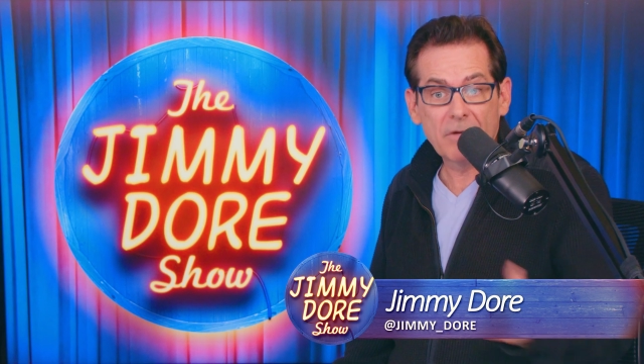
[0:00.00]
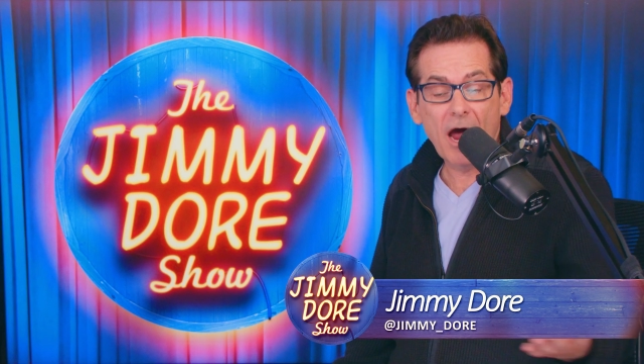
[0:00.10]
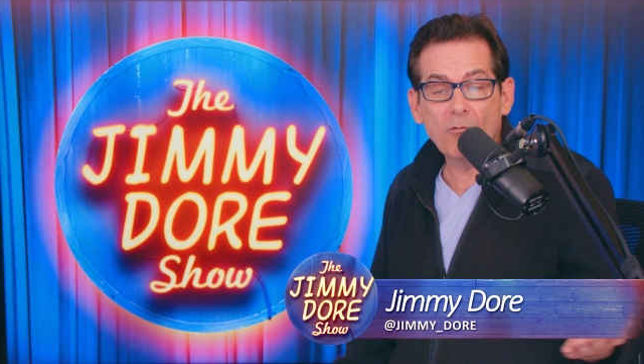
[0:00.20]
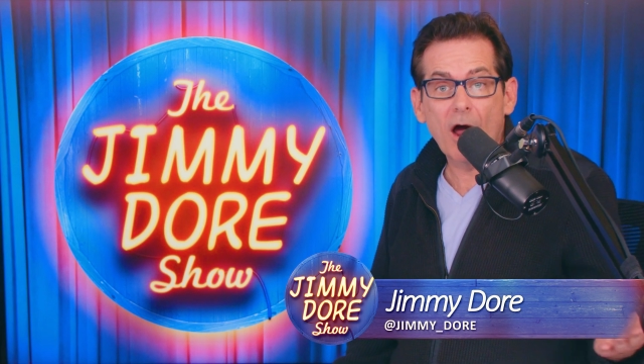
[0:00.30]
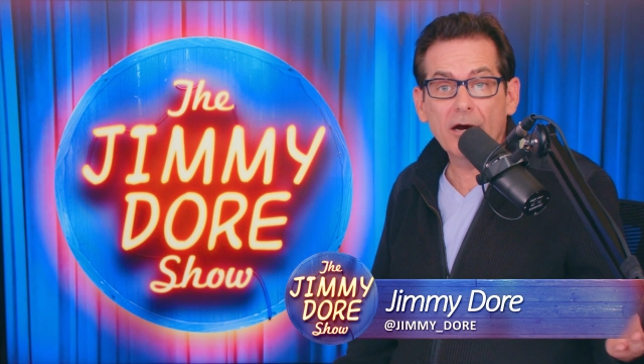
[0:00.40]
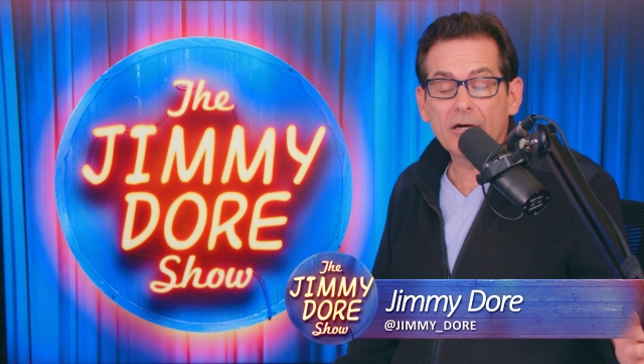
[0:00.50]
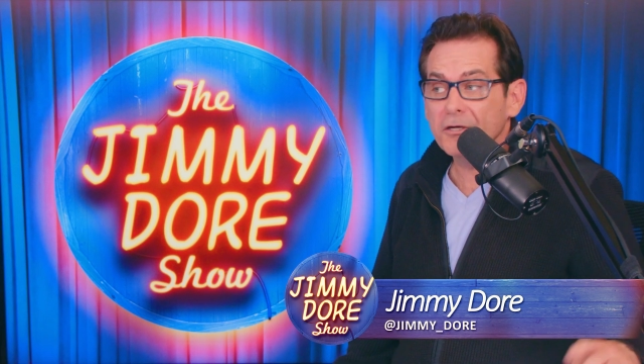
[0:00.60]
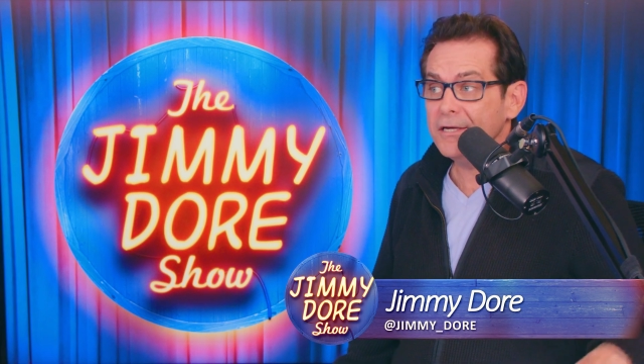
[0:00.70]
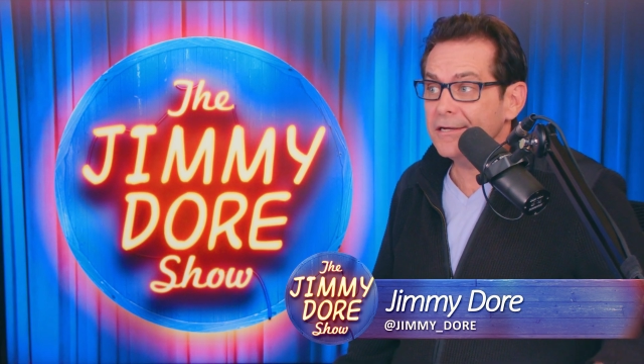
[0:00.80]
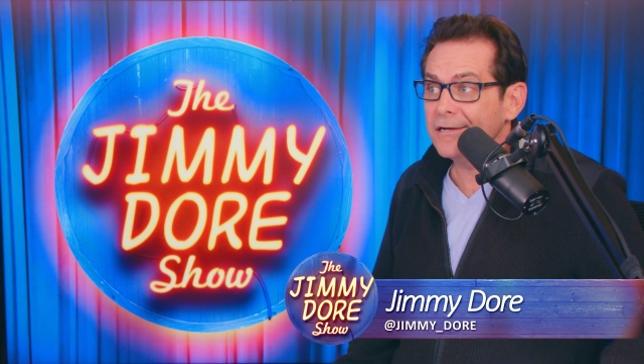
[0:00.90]

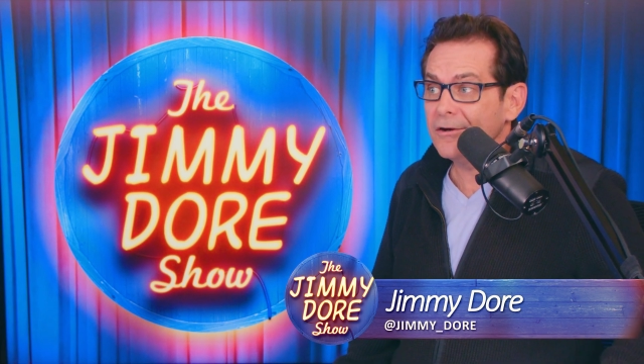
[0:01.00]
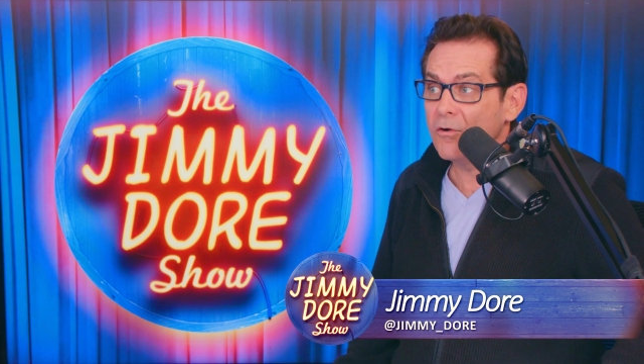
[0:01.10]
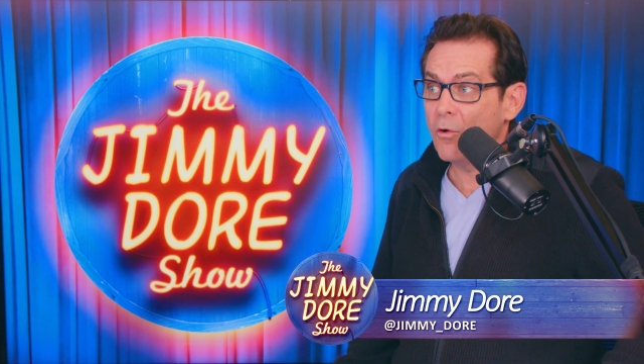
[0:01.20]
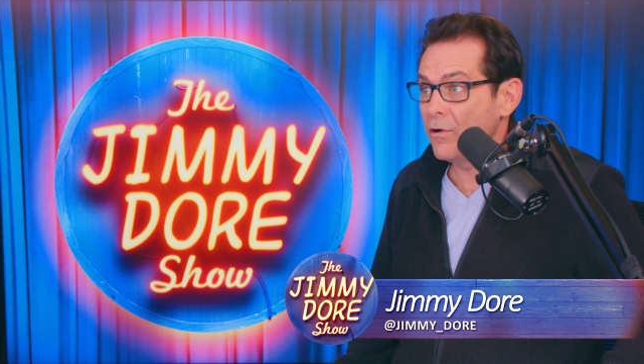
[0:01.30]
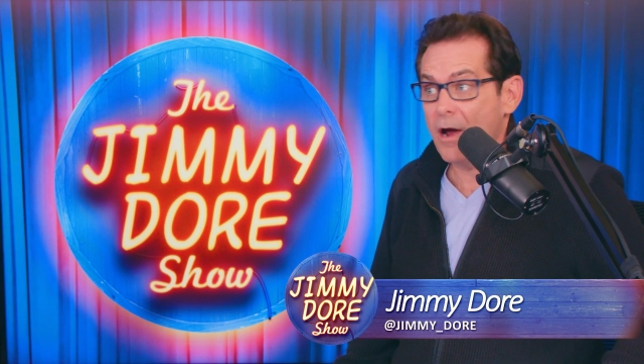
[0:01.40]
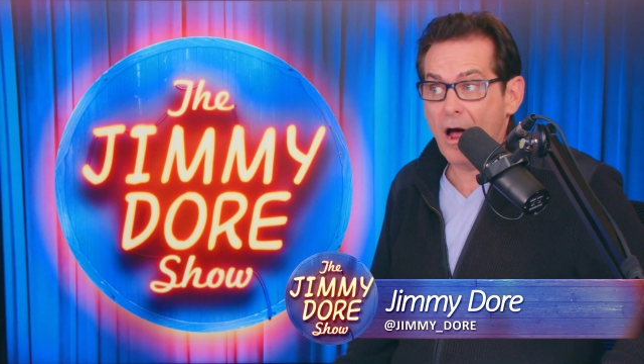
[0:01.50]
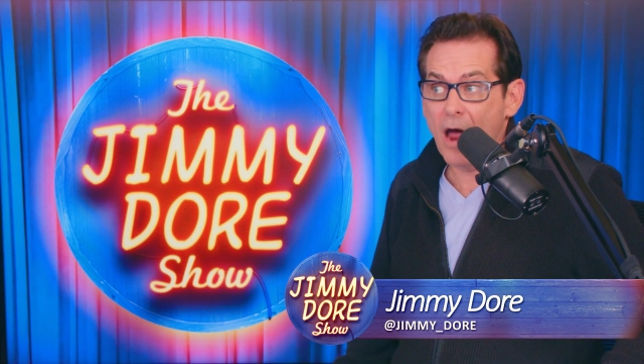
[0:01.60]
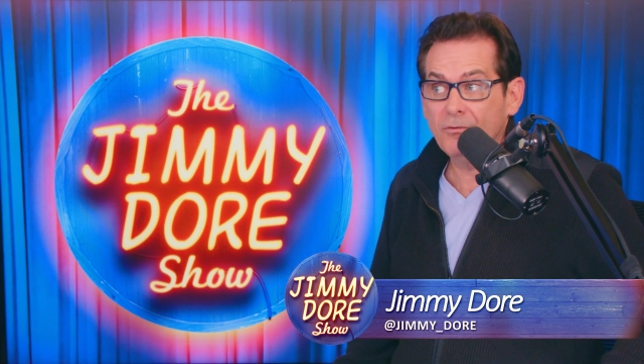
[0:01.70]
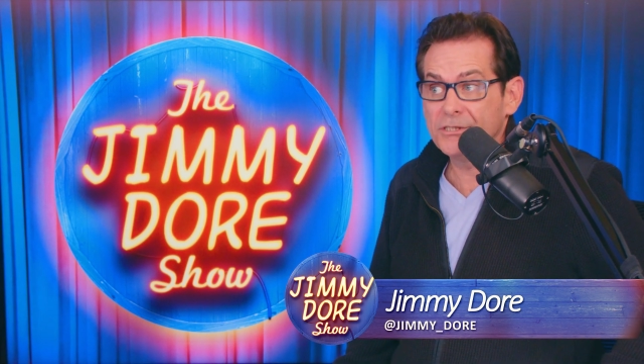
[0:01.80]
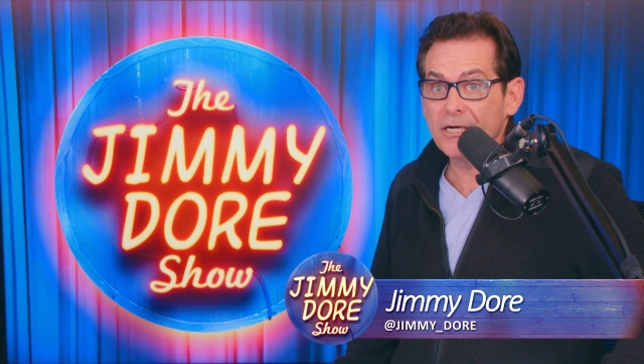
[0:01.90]
Ironically, or
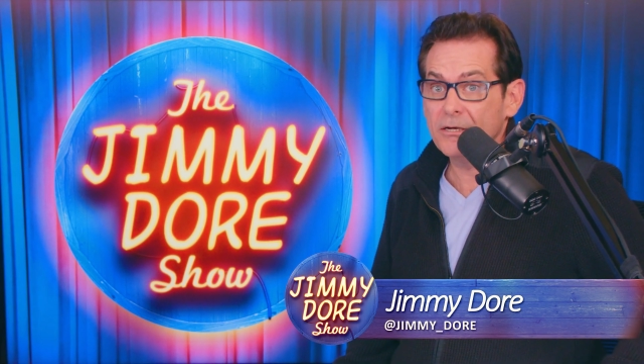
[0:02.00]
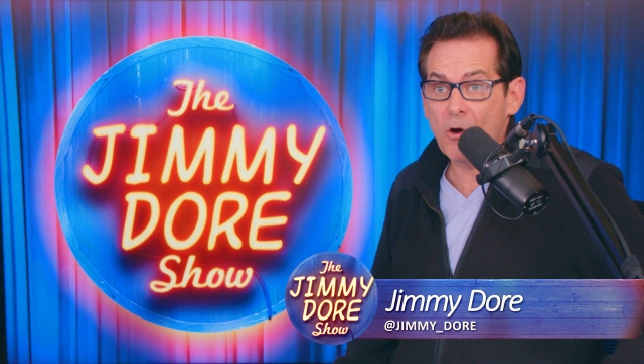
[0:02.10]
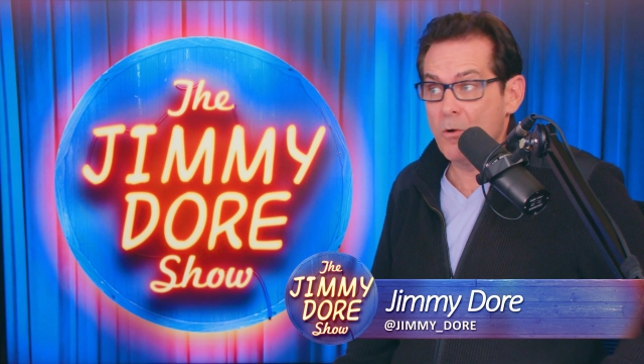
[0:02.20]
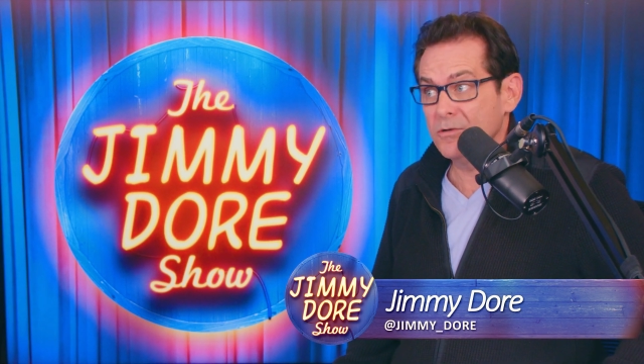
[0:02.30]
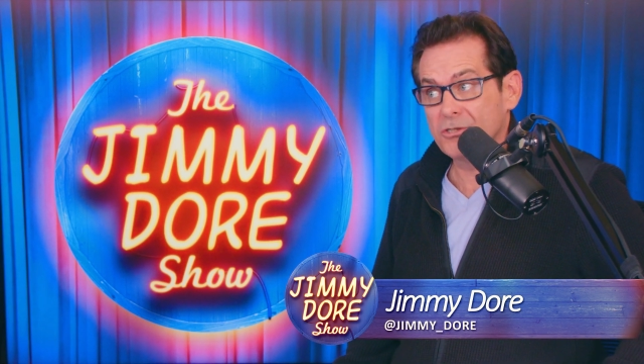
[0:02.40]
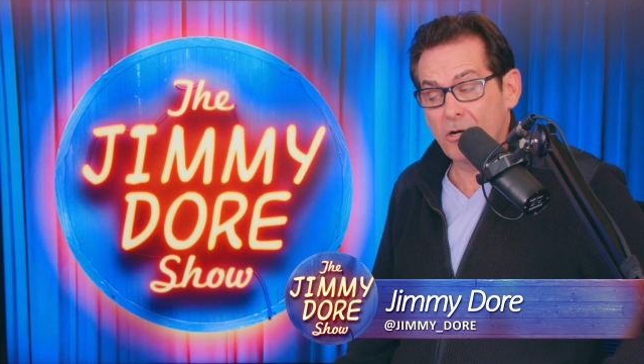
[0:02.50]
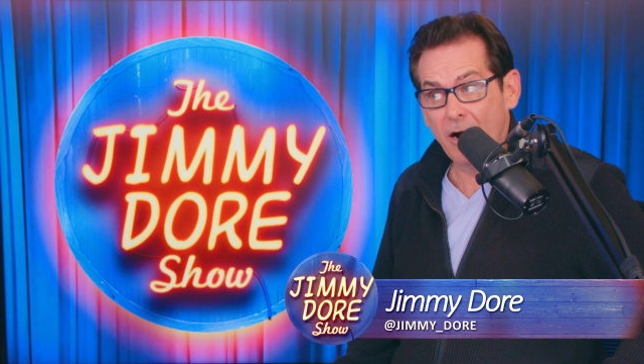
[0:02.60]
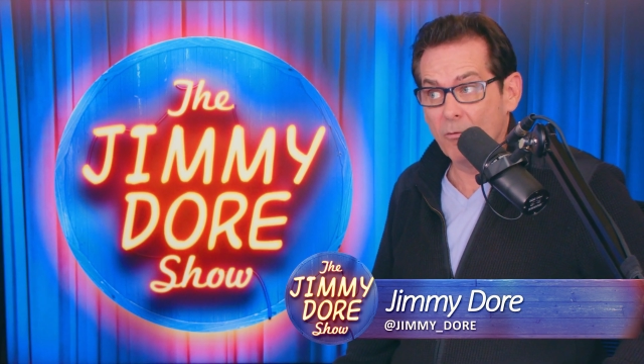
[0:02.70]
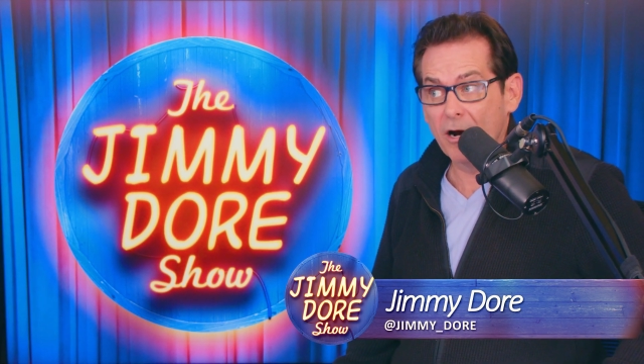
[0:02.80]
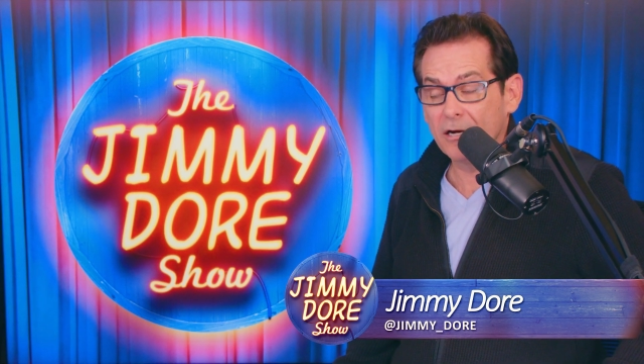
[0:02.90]
I would say almost
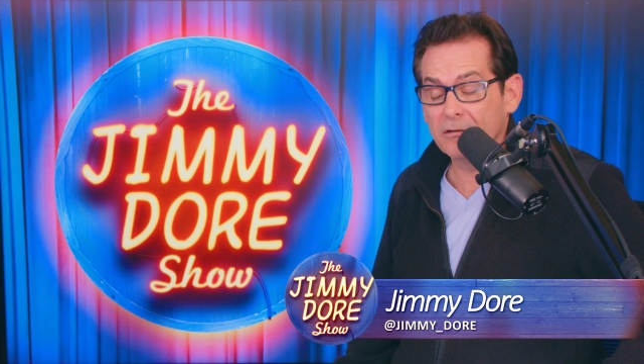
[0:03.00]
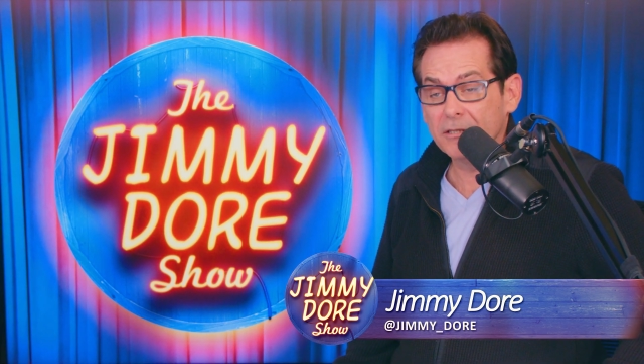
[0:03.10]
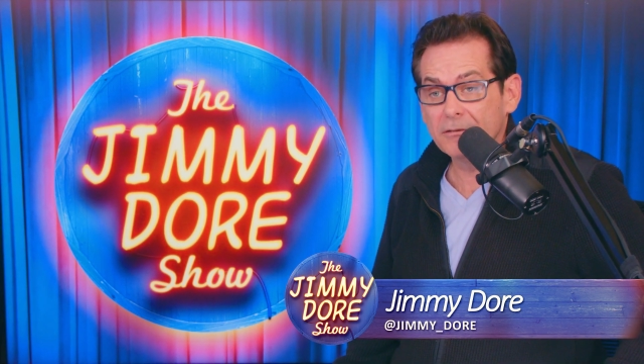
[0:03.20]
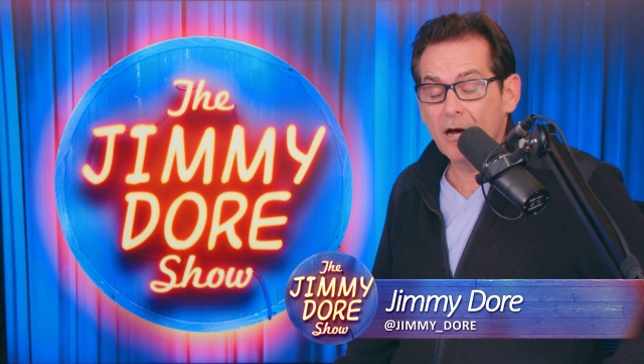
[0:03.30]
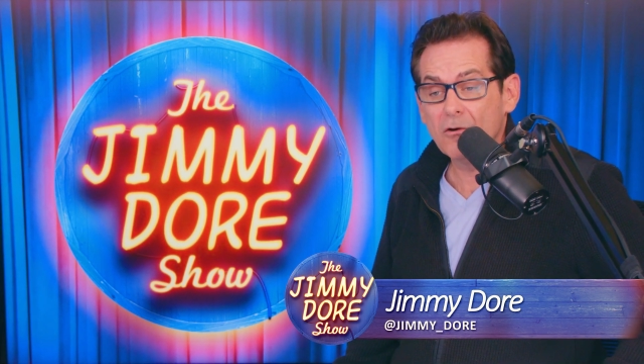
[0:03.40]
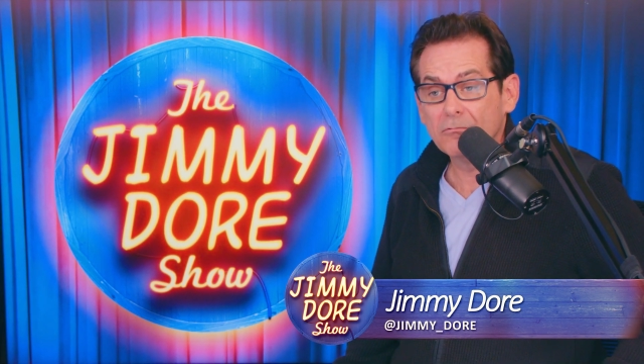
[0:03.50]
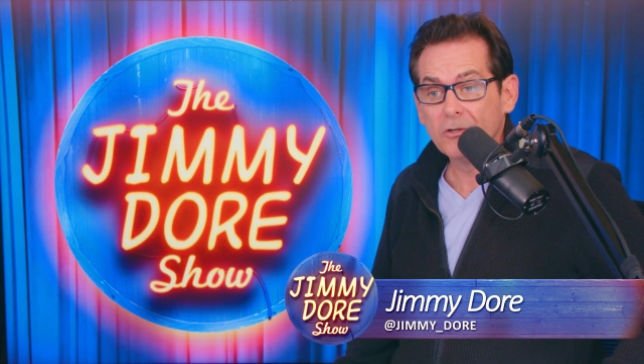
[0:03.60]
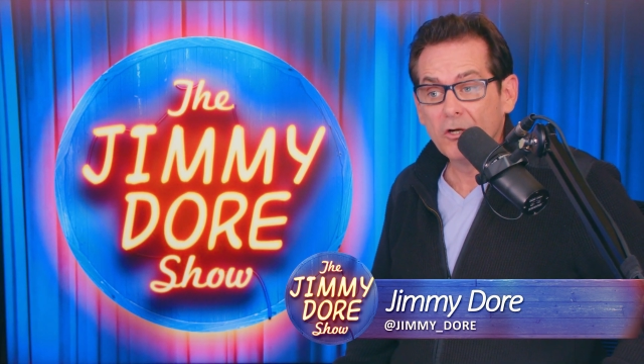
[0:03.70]
unironically now,